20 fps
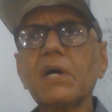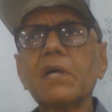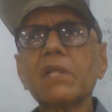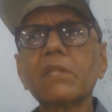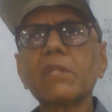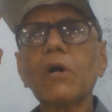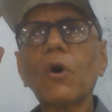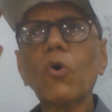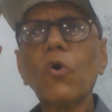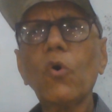
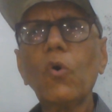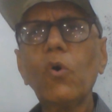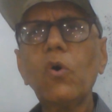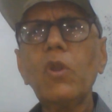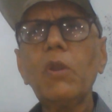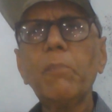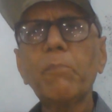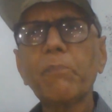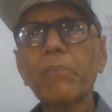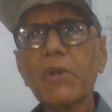The
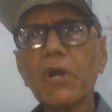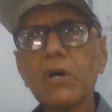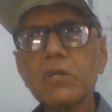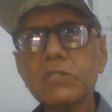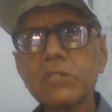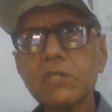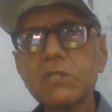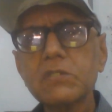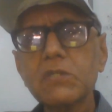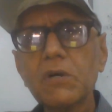whole
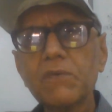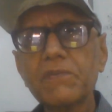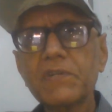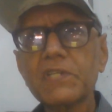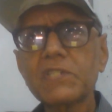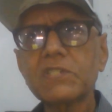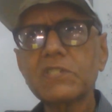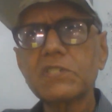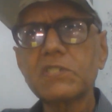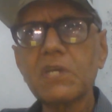process of
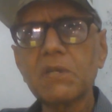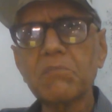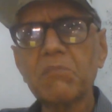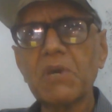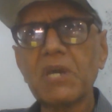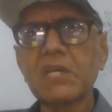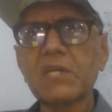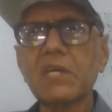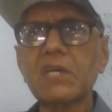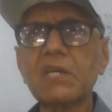decision
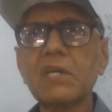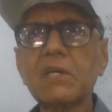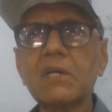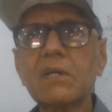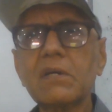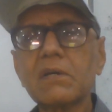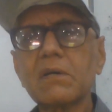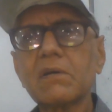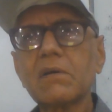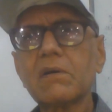
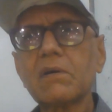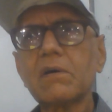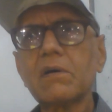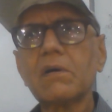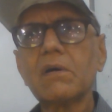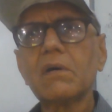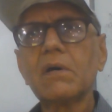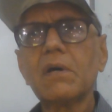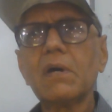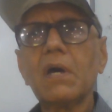making
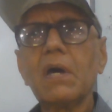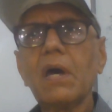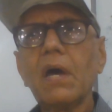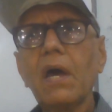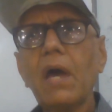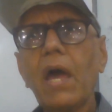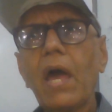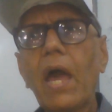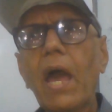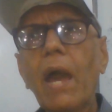
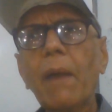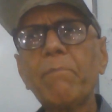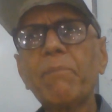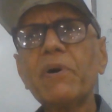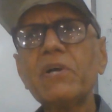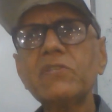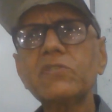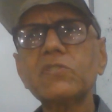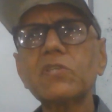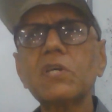
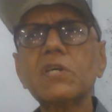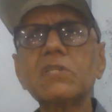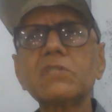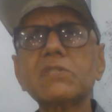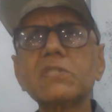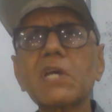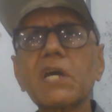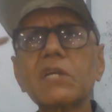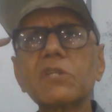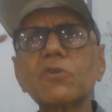happens
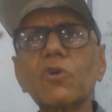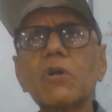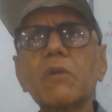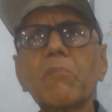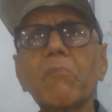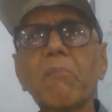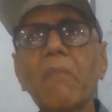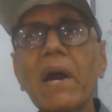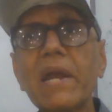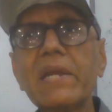inside your
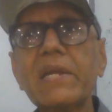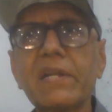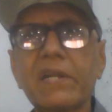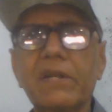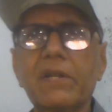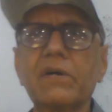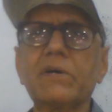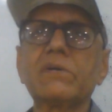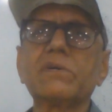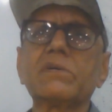
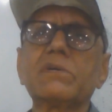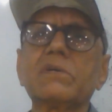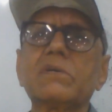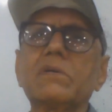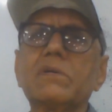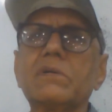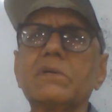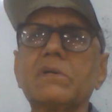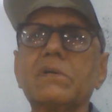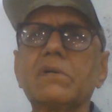mind.
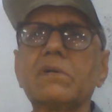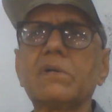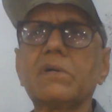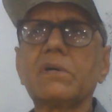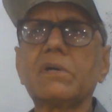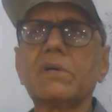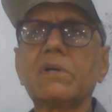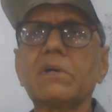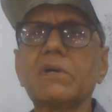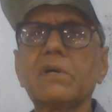
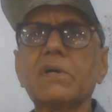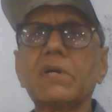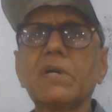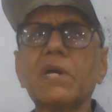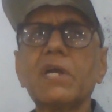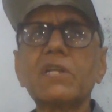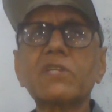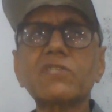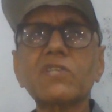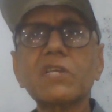
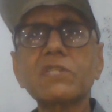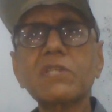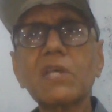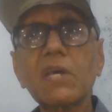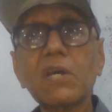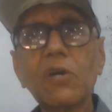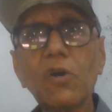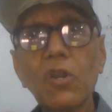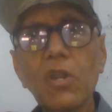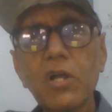It's a
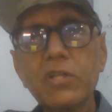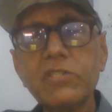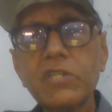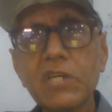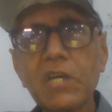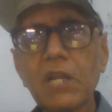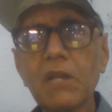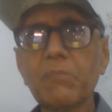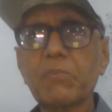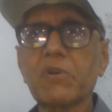
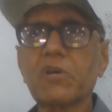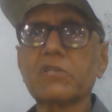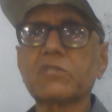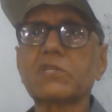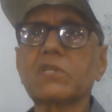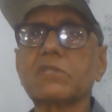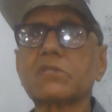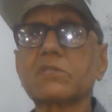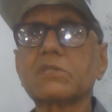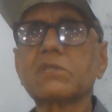psychological
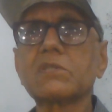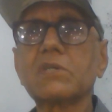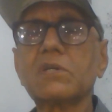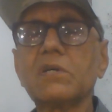process.